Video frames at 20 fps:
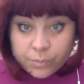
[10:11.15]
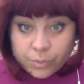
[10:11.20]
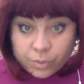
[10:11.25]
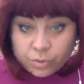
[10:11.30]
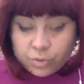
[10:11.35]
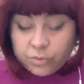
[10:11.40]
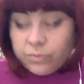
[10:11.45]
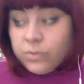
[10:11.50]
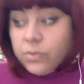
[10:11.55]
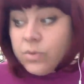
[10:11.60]

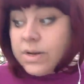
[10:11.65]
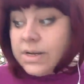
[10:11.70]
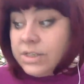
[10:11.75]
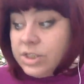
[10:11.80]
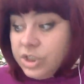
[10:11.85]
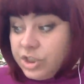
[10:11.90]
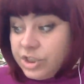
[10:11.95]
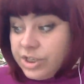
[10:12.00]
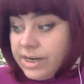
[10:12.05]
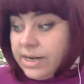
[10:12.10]
beautiful,
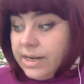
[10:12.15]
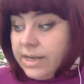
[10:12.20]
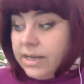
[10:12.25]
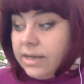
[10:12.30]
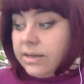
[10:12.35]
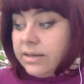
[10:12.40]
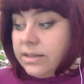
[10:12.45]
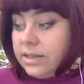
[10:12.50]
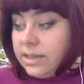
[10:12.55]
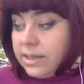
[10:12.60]
angelic
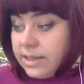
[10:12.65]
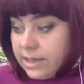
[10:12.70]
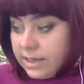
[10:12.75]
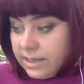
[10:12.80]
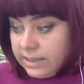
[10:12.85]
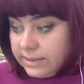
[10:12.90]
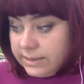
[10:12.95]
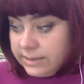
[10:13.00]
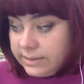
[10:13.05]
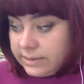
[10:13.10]

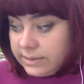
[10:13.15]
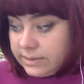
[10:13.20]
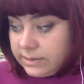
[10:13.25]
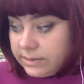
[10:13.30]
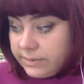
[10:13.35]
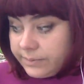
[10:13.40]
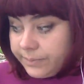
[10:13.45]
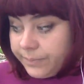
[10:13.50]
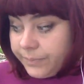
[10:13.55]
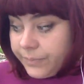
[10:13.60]

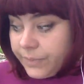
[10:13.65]
degrees.